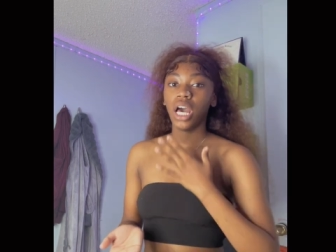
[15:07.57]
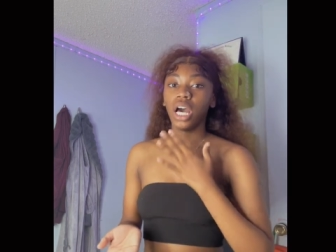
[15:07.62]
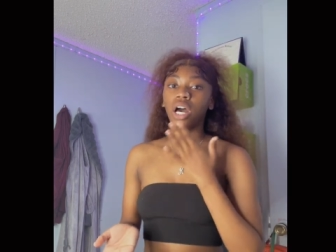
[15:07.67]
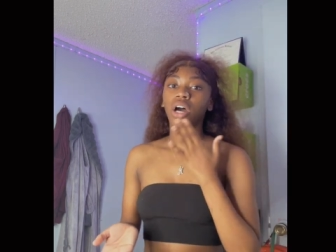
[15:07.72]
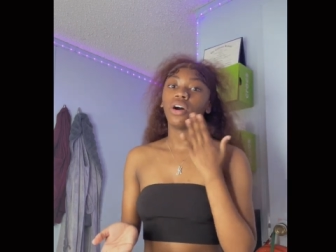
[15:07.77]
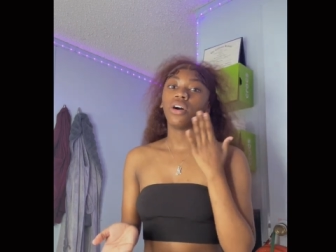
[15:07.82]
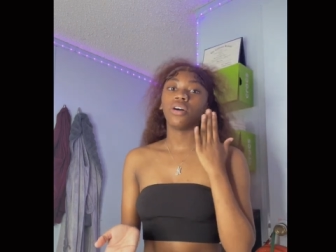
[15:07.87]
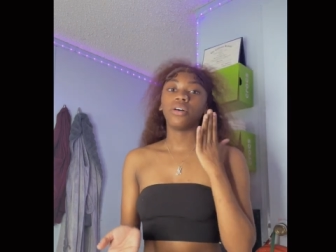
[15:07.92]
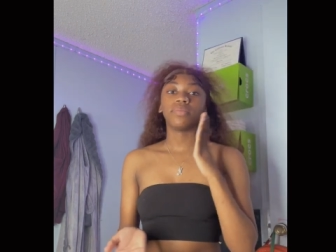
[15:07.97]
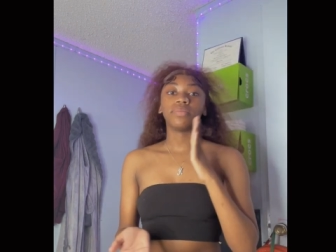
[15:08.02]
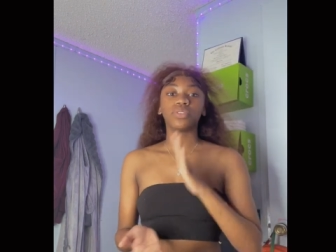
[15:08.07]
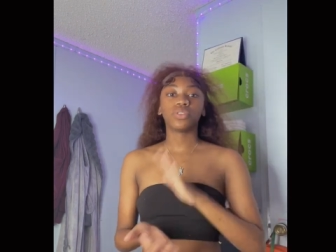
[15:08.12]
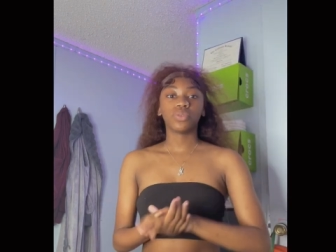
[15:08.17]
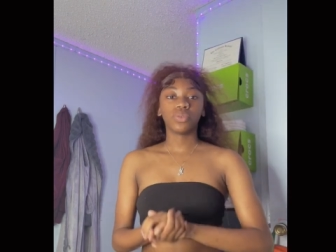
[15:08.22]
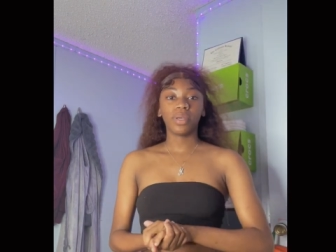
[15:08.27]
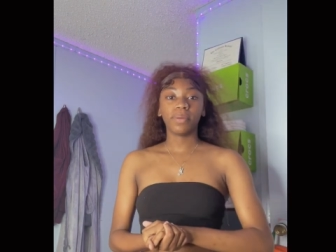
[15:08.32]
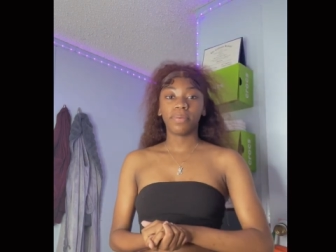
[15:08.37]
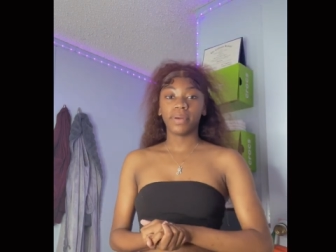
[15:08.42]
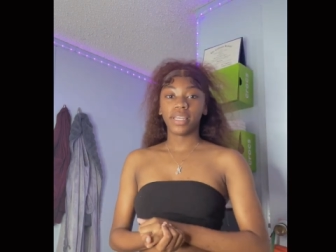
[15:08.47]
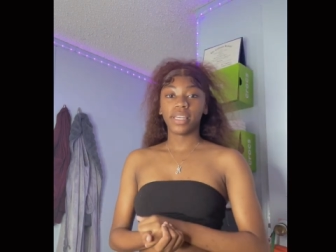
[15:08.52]
um,
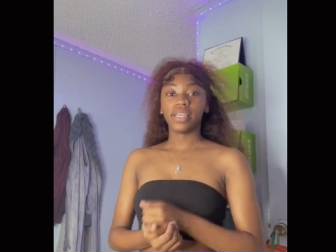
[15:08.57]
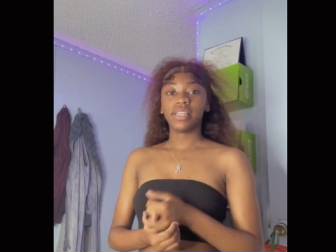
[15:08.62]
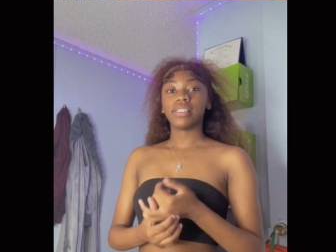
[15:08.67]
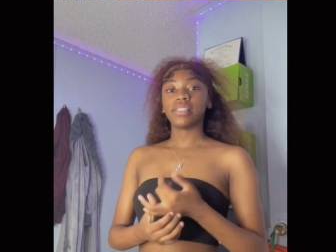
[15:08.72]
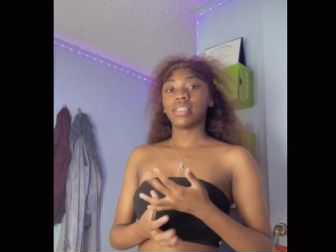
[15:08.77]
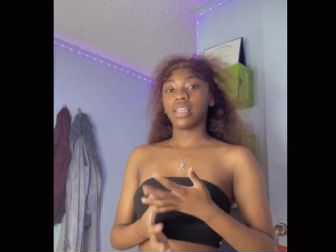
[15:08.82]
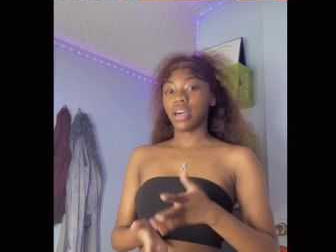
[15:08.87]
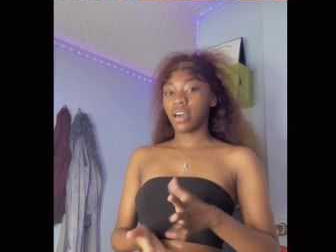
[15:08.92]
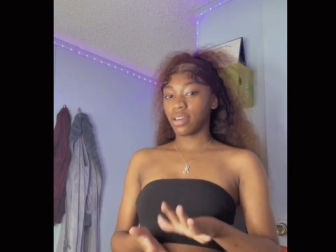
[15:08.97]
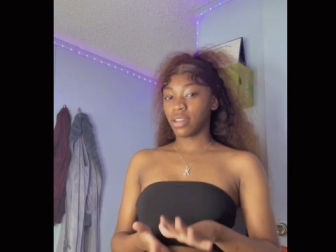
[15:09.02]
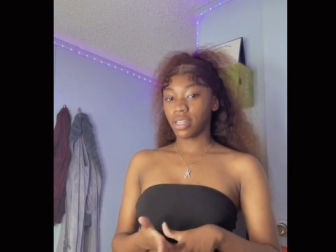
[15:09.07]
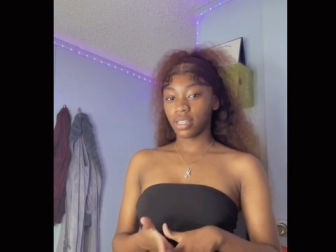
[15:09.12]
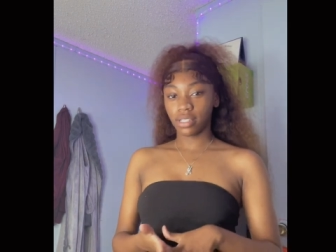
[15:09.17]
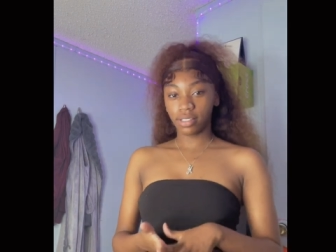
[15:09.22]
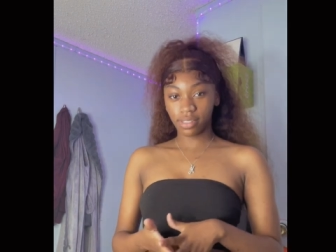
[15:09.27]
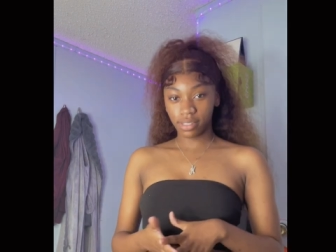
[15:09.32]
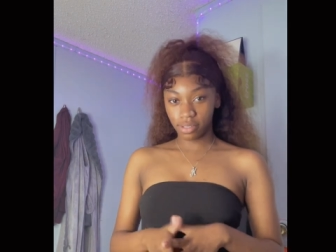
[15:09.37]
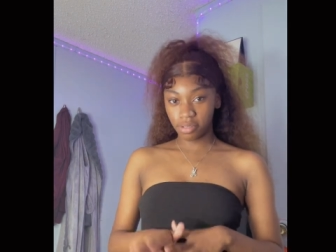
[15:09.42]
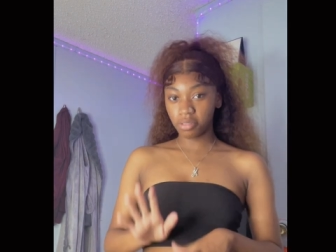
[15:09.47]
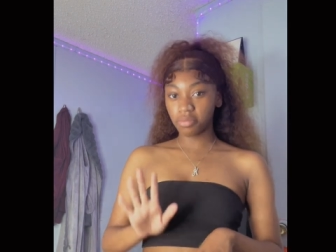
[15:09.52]
sweatpants and all that
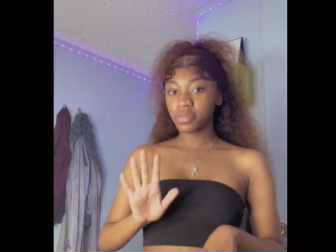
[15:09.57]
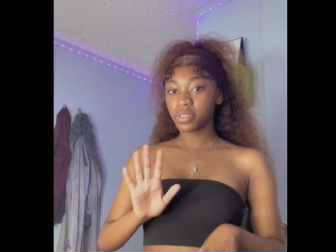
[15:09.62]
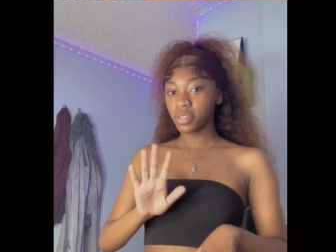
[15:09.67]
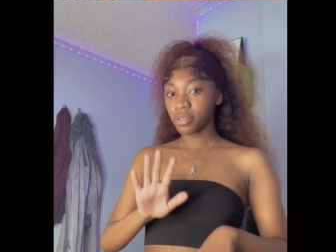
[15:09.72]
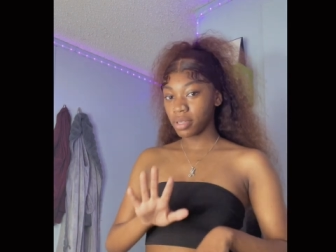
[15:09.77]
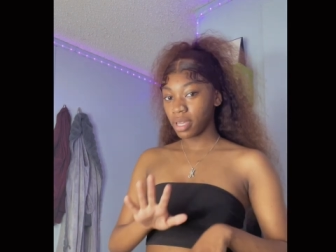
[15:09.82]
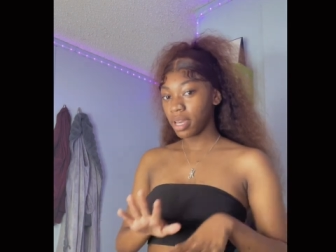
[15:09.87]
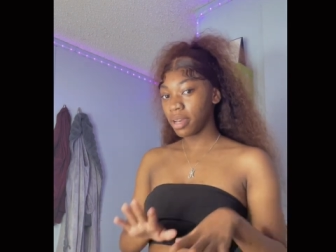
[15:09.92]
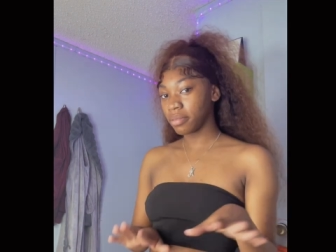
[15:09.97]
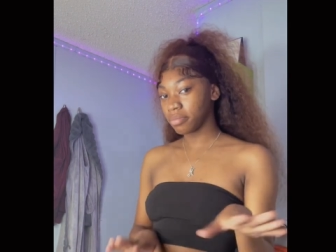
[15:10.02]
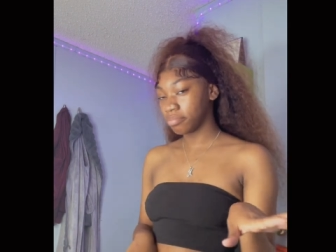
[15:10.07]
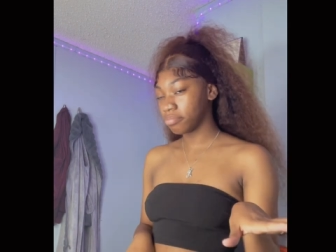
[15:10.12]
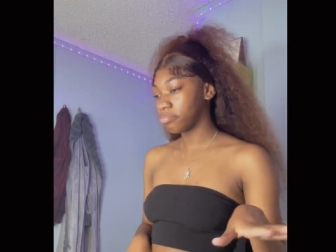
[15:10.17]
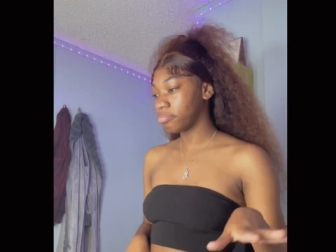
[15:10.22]
good stuff. So yeah.